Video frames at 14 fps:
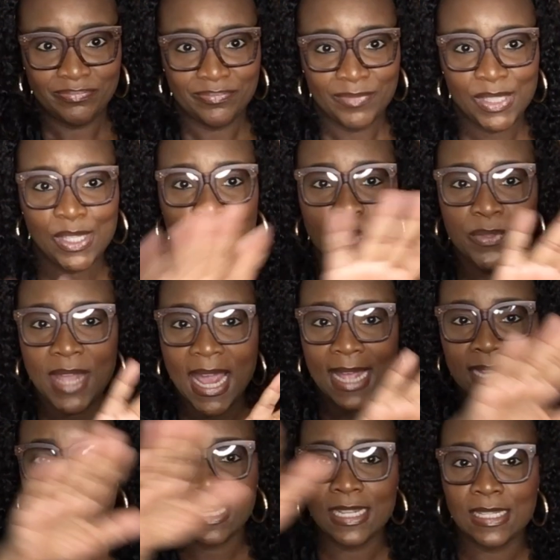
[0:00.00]
So that
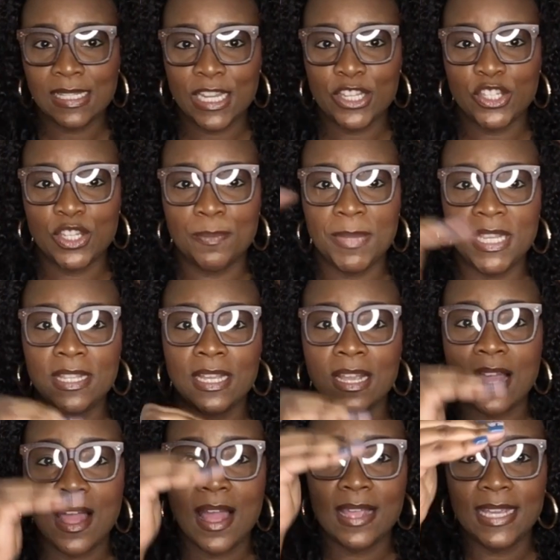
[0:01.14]
it should be the
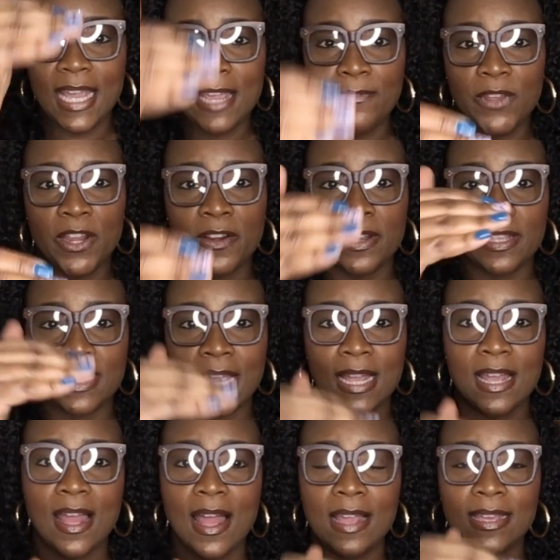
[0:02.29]
concave area. That
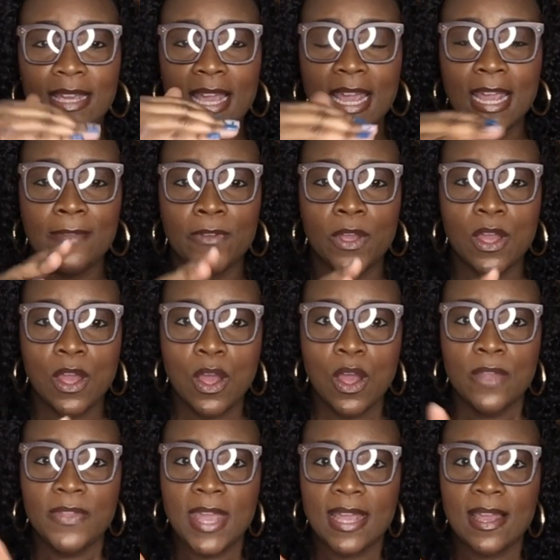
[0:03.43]
concave
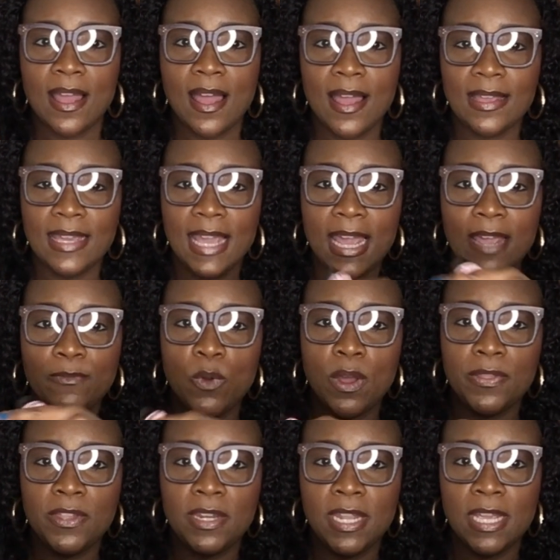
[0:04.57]
on
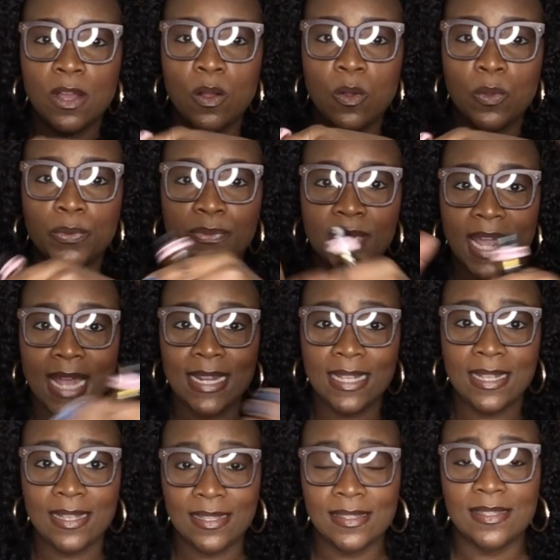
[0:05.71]
the nail, that
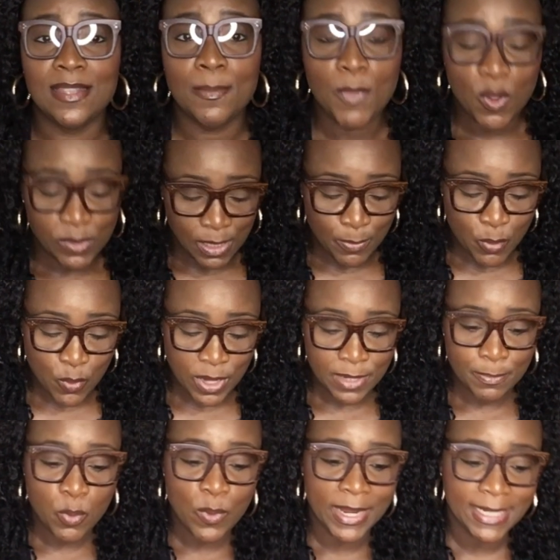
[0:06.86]
is the most important
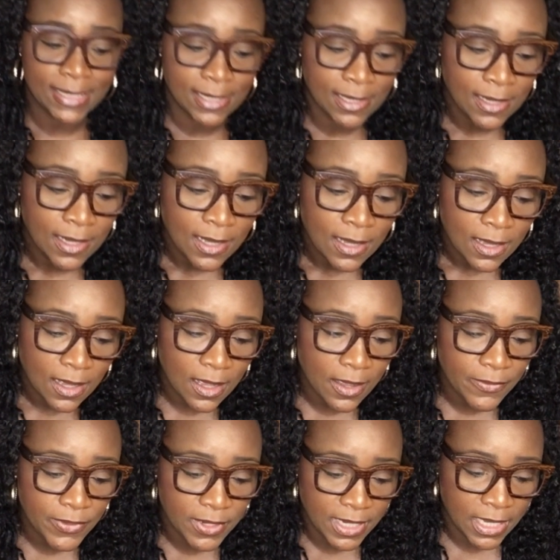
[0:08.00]
point
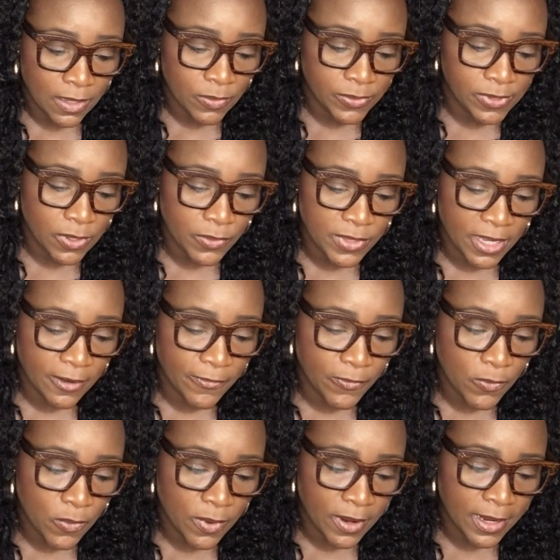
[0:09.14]
of the nail. So
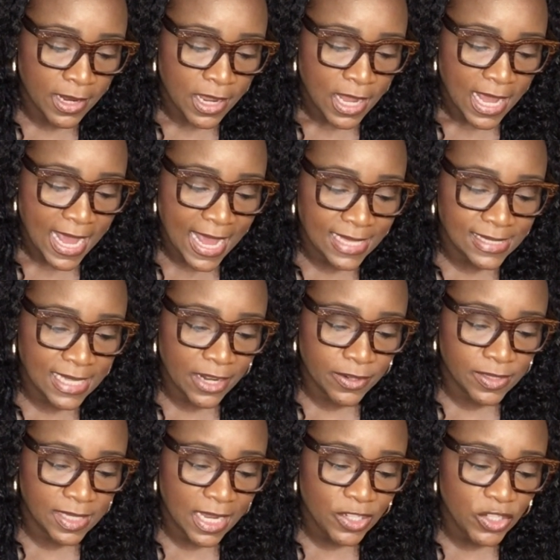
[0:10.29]
therefore, as they are
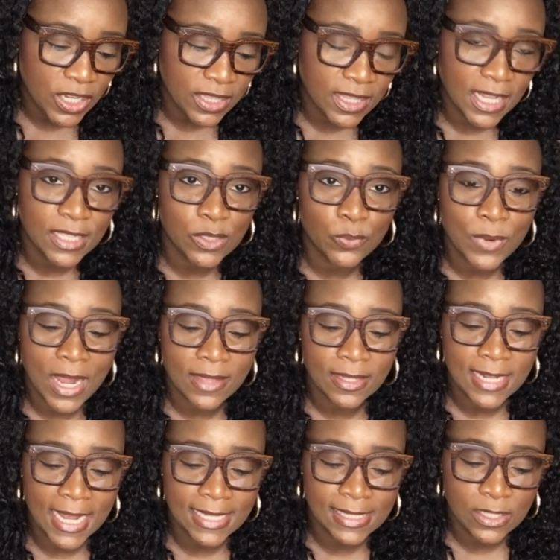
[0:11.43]
touching things throughout the
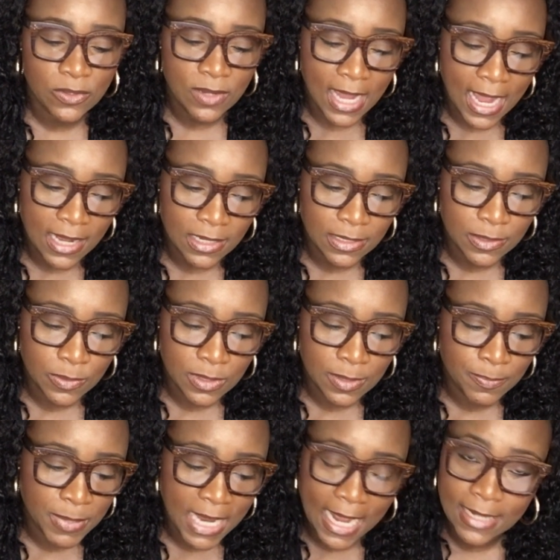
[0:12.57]
day, so you gotta
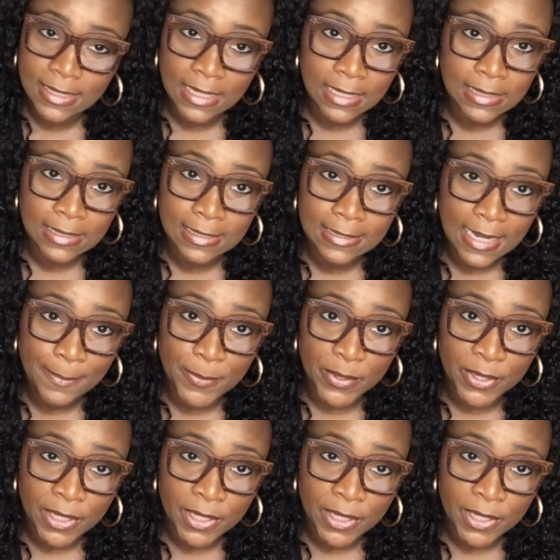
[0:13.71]
dig a little deeper.